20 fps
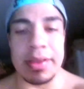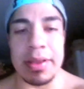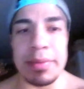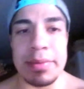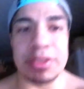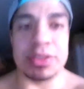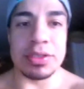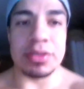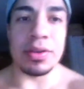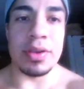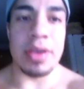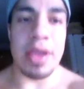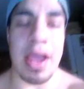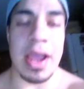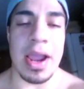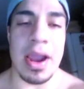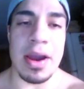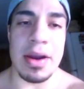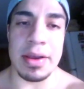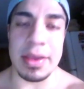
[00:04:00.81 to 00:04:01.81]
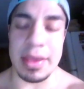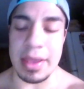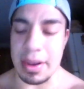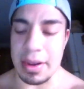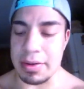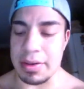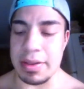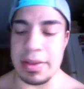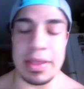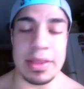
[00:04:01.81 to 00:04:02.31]
let me show you how to
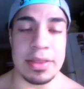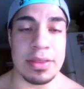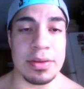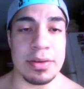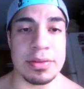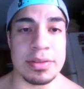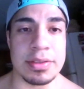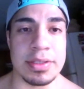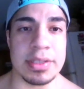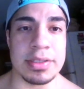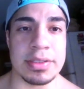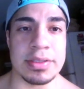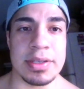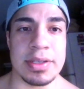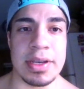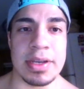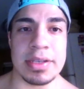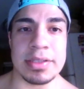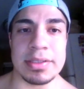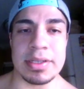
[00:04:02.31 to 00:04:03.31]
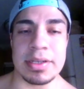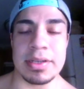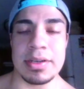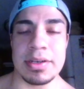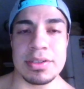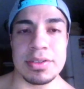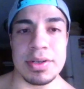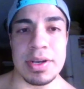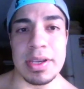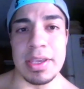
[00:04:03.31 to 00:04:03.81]
calculate those things, you guys. I'm
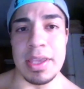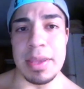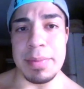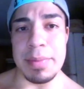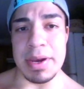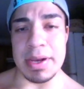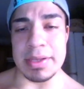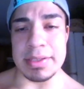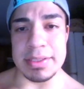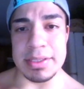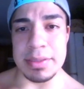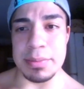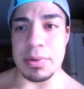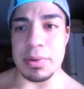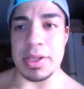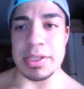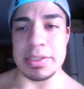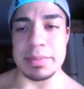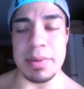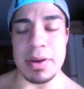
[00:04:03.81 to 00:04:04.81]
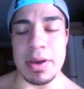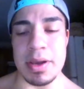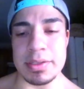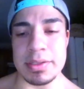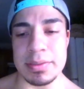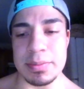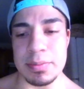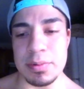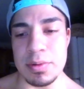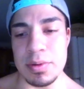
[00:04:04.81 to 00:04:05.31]
going to try and keep it as simple as
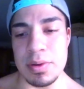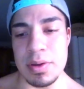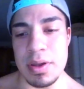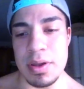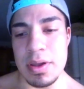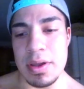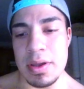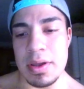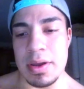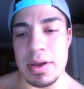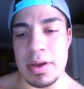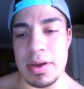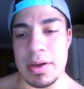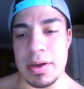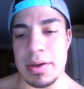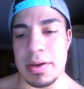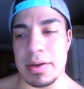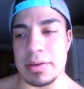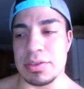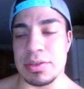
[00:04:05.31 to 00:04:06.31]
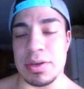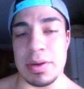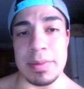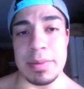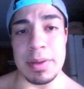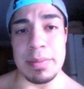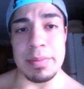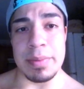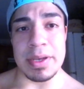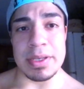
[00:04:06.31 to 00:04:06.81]
possible. Try
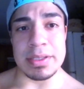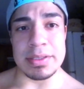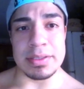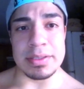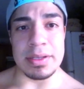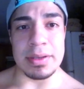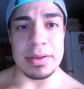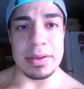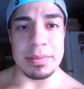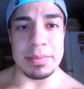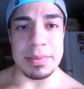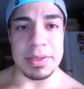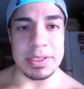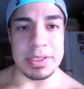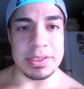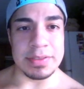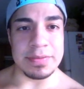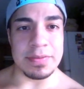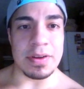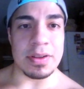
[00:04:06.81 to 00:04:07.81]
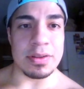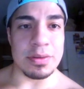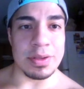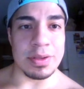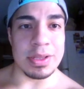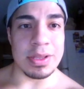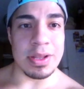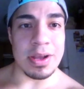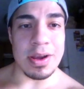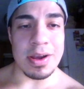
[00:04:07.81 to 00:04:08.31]
my best. Please follow
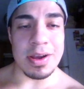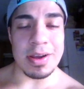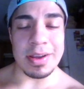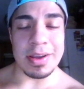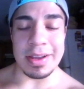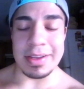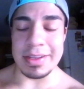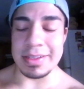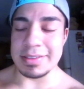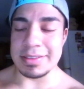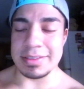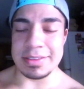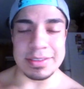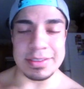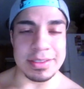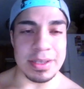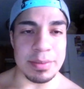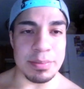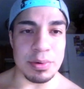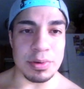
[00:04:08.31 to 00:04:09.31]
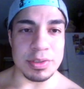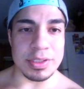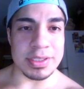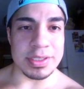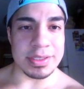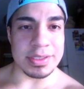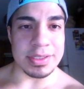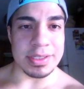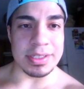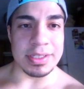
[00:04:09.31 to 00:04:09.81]
along. It's simple,
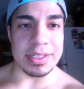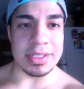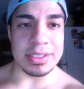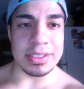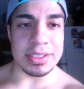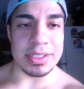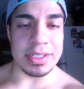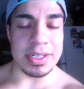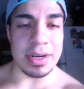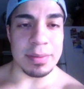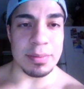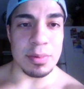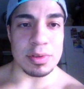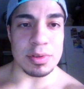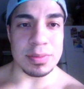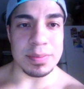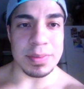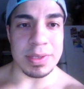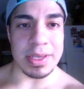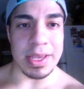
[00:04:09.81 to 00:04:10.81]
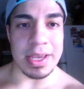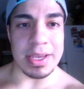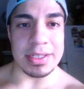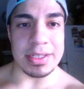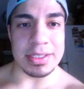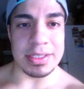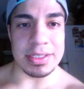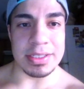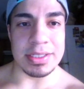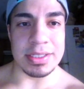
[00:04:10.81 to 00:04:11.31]
just addition and
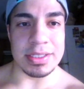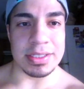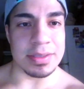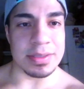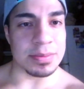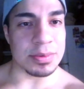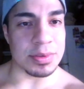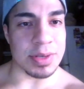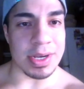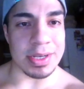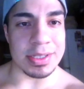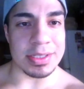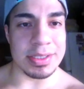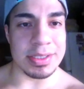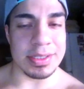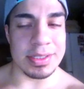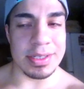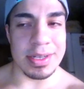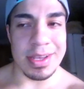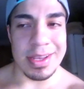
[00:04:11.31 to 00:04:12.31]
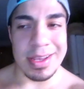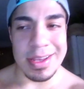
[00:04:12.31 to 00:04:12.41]
multiplication and subtraction.